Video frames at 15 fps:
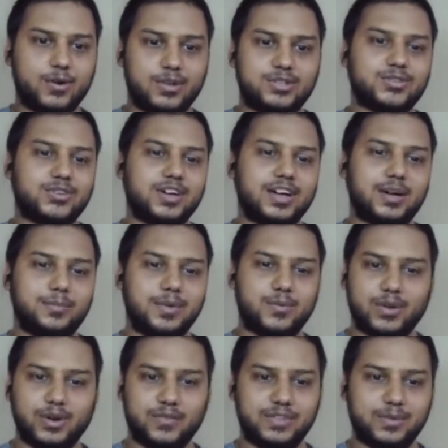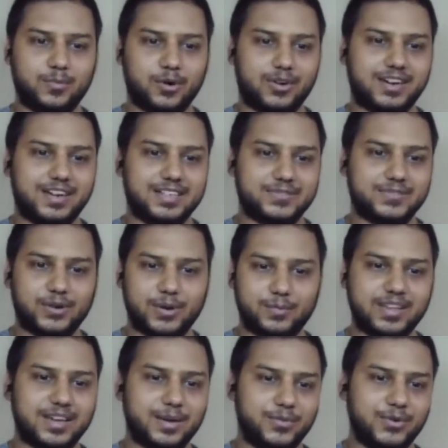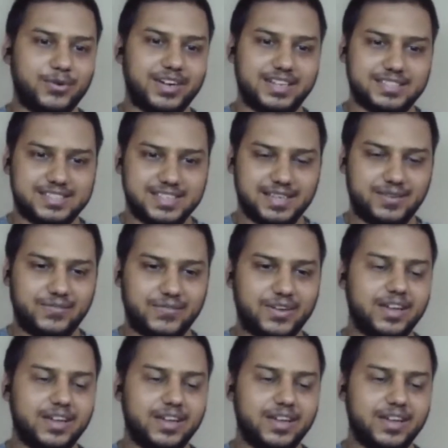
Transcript: also i'm in one of the podcasts from the community itself